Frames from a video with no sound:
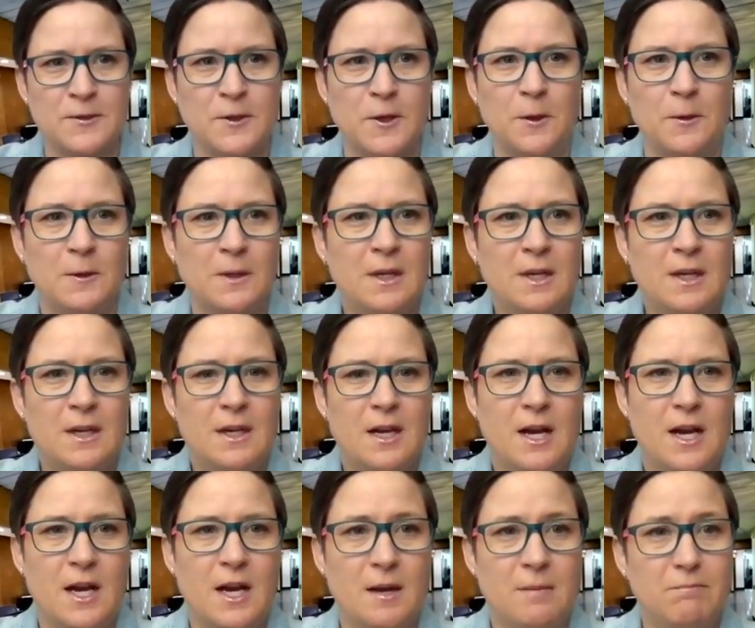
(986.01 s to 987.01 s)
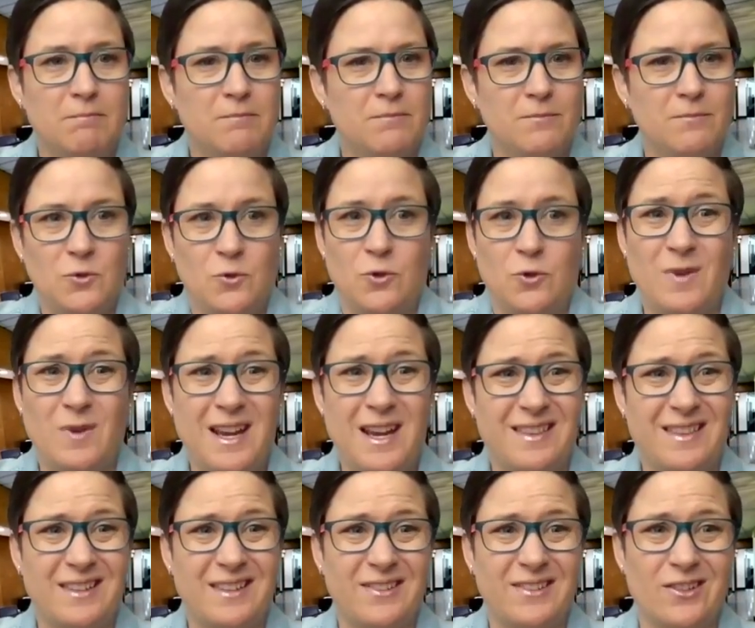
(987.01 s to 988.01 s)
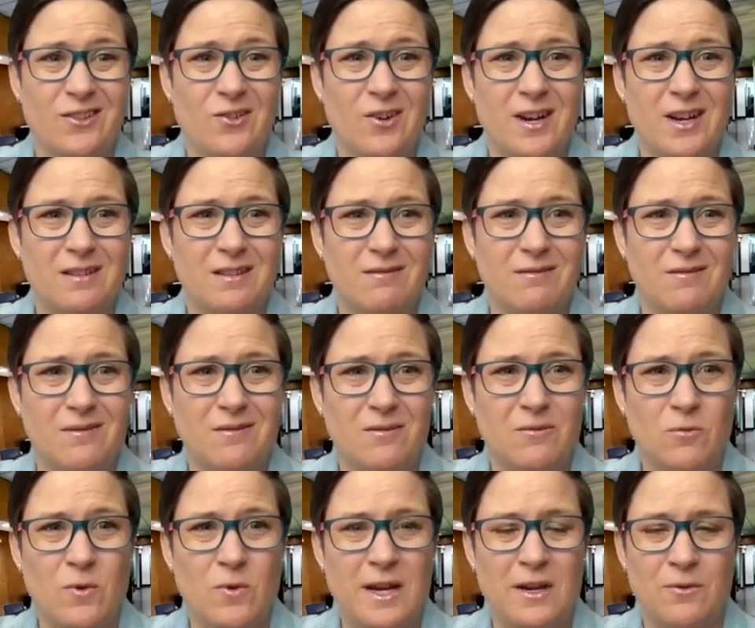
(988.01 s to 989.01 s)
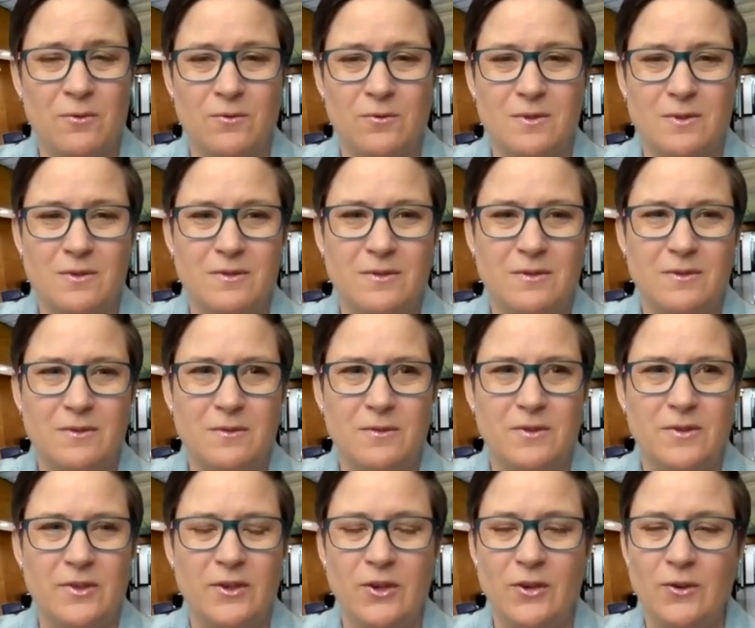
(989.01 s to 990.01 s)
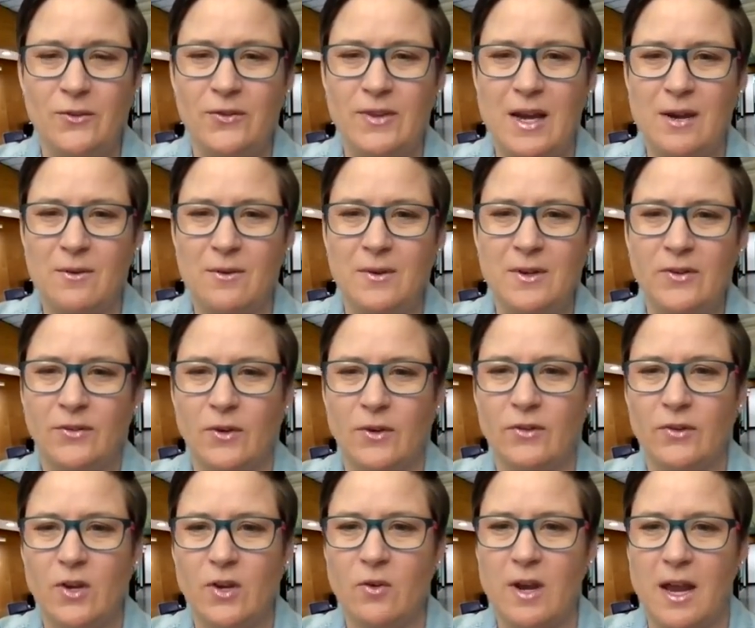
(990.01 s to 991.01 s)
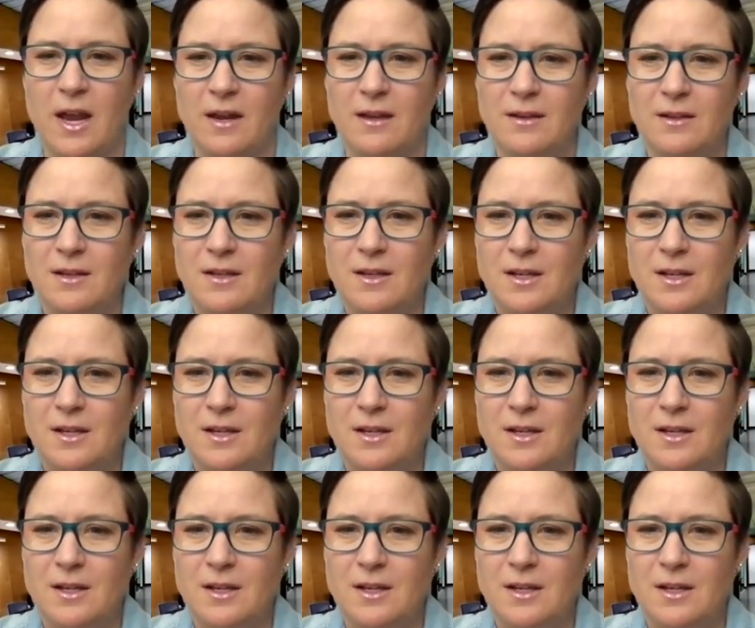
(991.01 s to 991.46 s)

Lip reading: So you're right. That's a great way to use that resource. Okay.